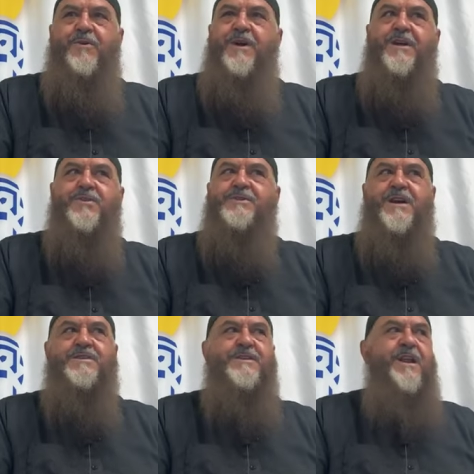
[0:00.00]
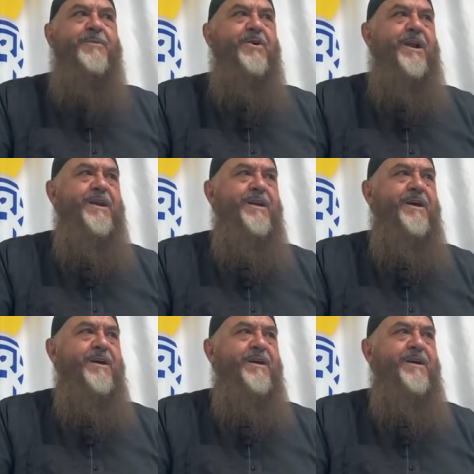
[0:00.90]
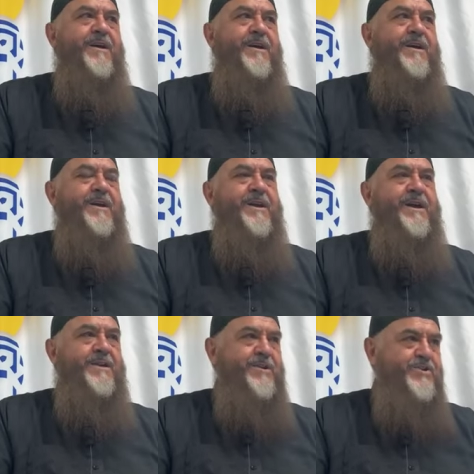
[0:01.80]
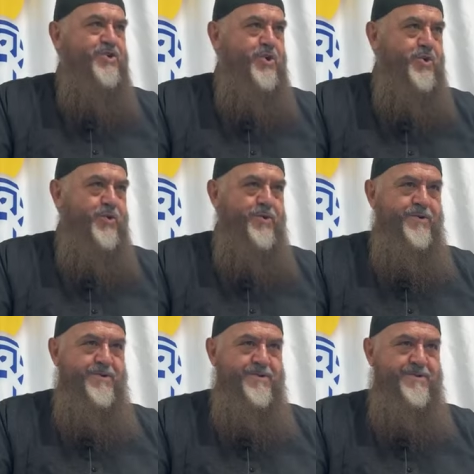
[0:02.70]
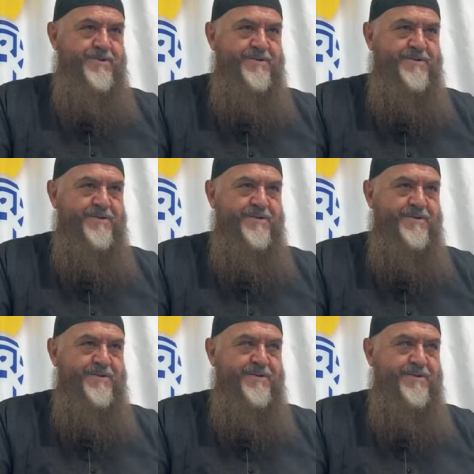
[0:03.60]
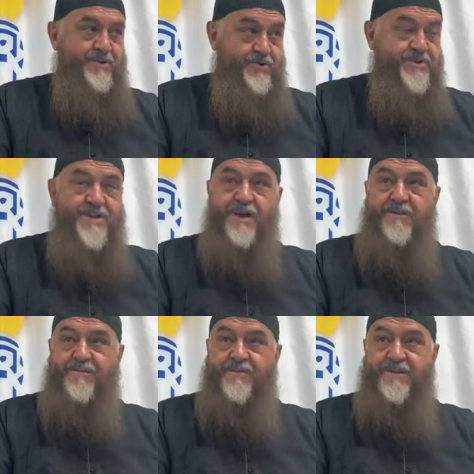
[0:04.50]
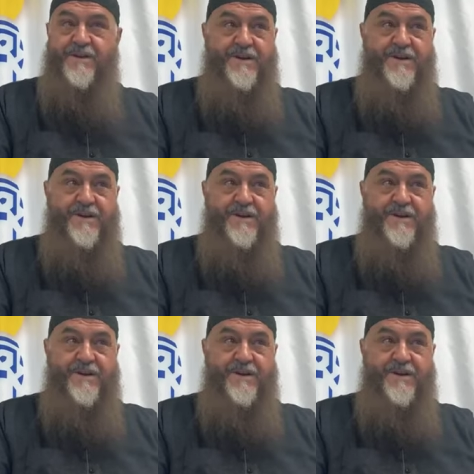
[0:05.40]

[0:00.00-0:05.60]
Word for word: you read, you say Assalamu alayna. It is you, yourself,